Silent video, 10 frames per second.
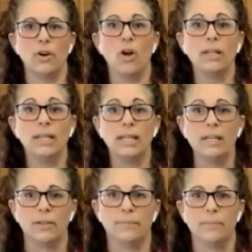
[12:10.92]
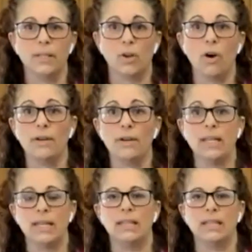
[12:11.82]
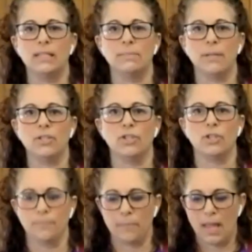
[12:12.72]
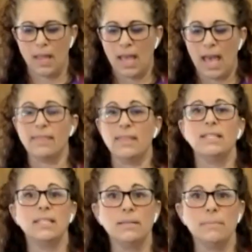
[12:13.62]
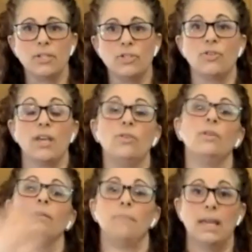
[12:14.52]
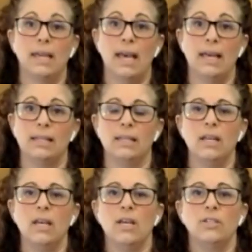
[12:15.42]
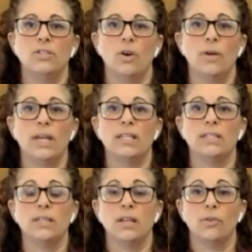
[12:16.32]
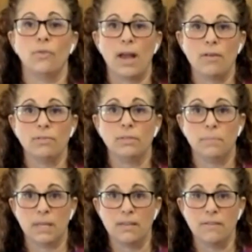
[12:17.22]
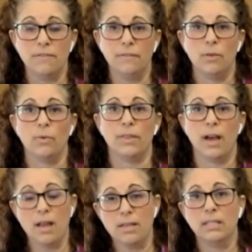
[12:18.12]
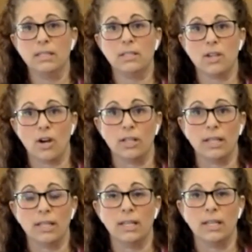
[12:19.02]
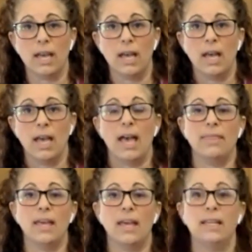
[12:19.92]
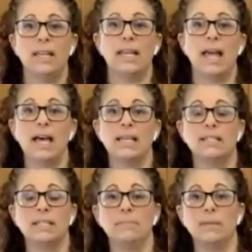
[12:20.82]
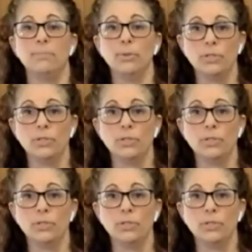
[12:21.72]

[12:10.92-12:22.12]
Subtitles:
they're all in here. It's already in this mixture. And this is the mixture that you can make ahead. So it's ground beef with onions, garlic, and then it has been